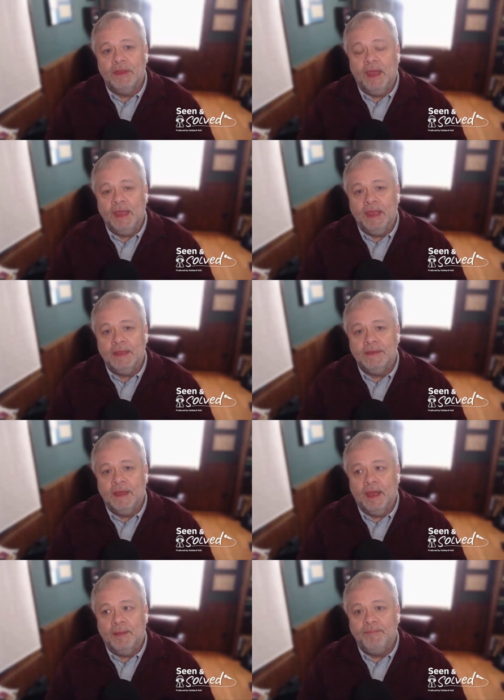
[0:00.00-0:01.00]
They get,
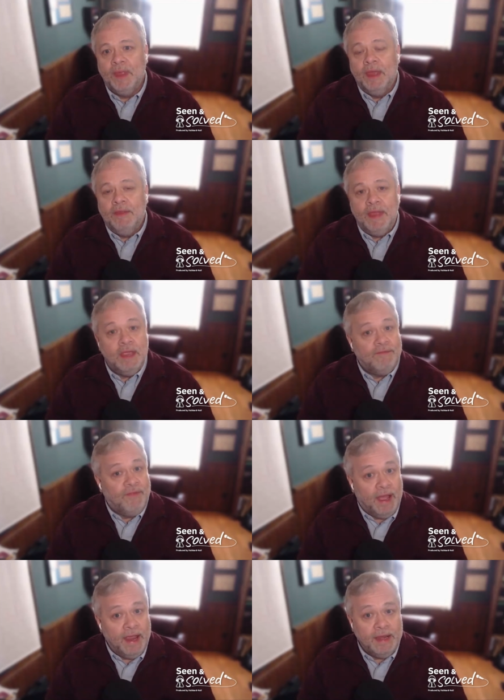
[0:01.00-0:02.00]
they get
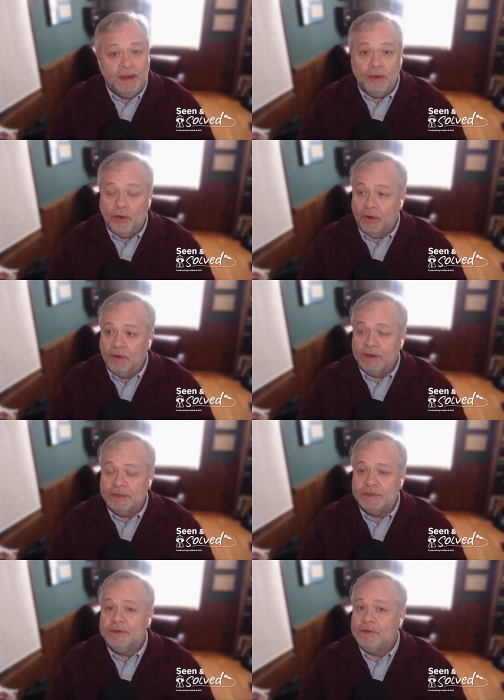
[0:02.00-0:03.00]
fined and
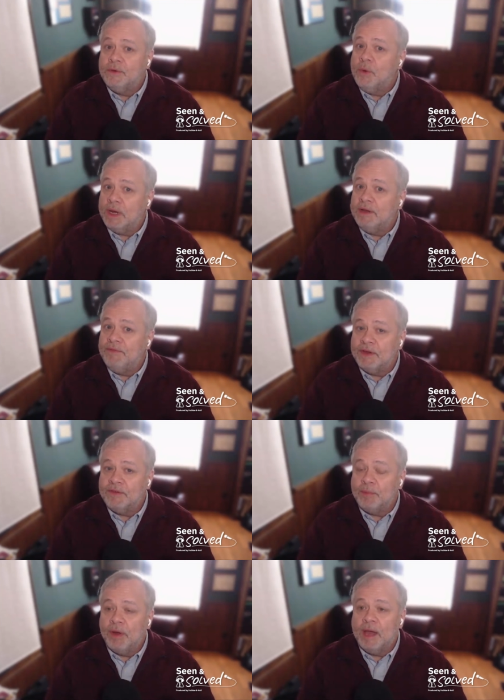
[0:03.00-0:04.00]
encouraged to quickly fix
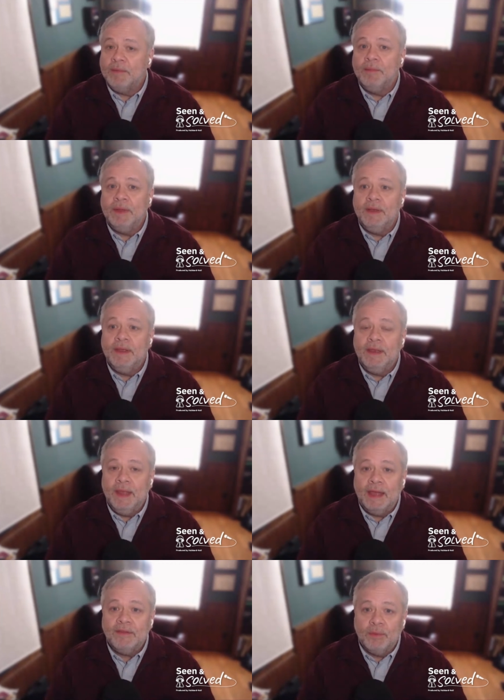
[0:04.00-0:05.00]
the problem. And then
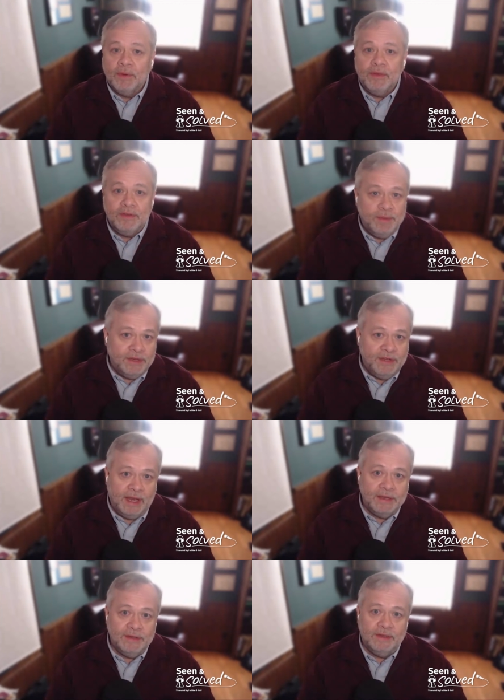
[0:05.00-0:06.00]
that's where the big
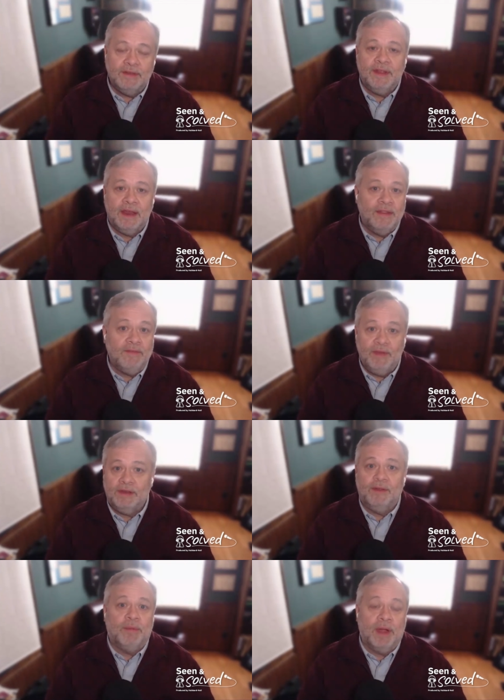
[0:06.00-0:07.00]
challenge is how do they
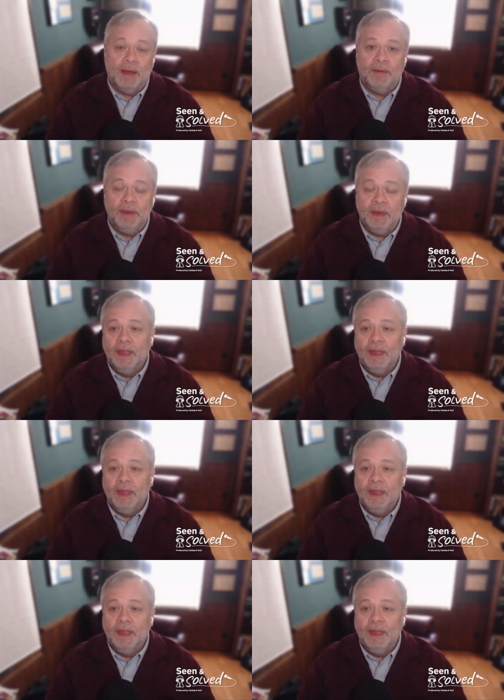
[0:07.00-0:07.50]
fix the problem?